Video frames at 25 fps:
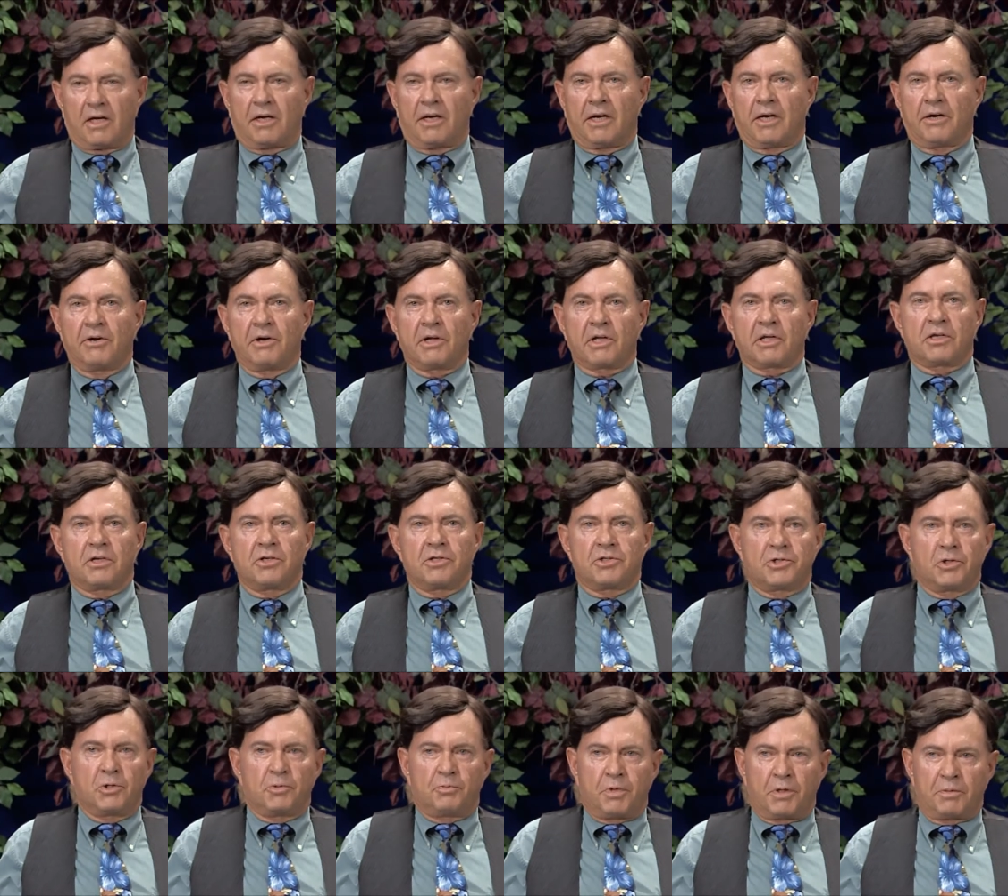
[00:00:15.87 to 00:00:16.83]
Eric,
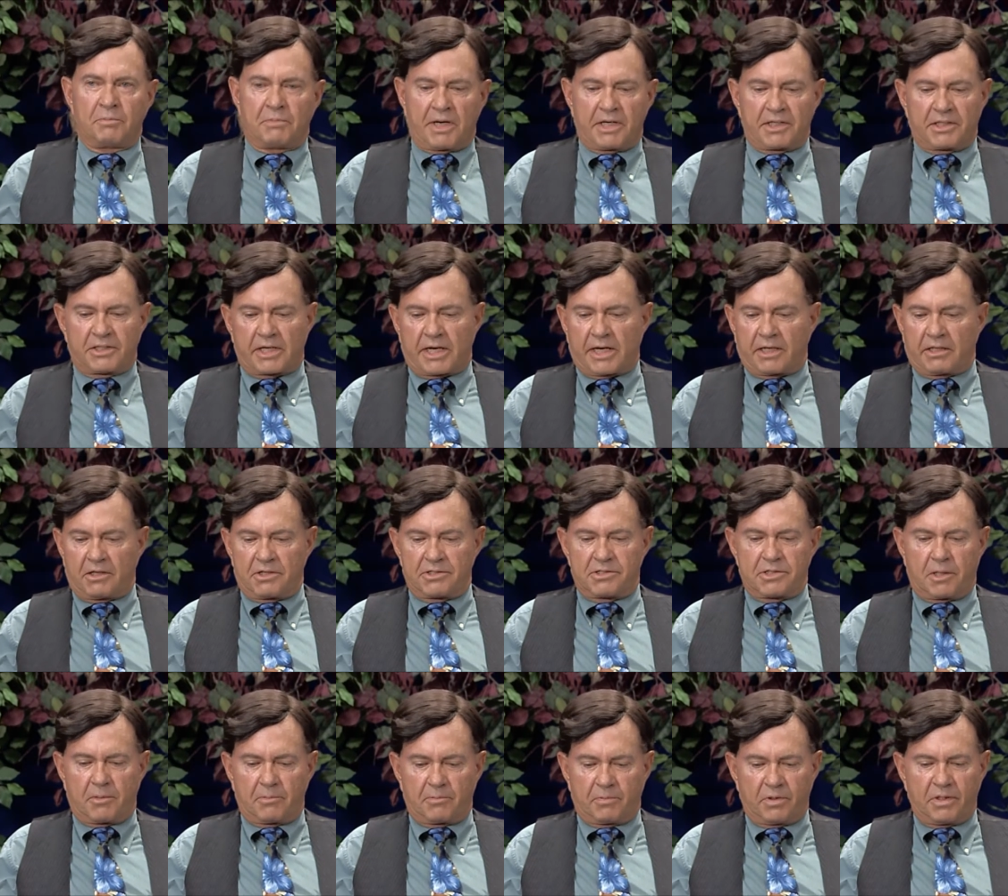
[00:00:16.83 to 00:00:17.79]
could you put my titles
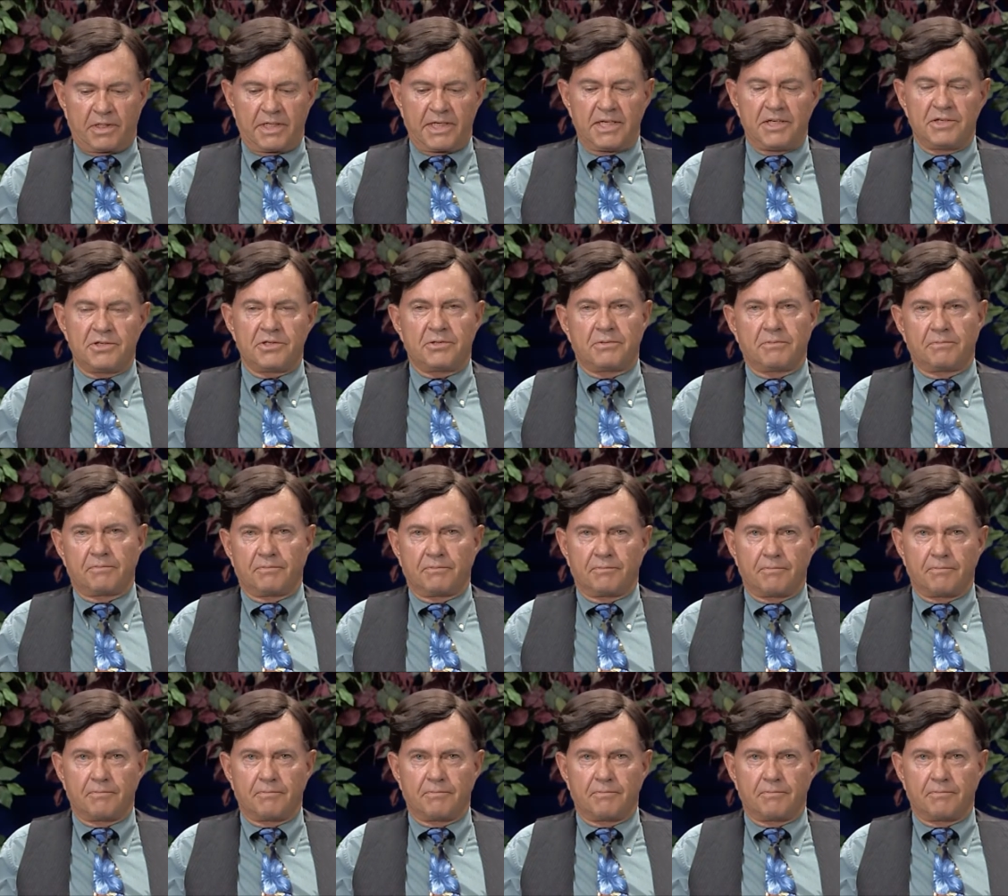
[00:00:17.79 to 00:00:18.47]
up, please?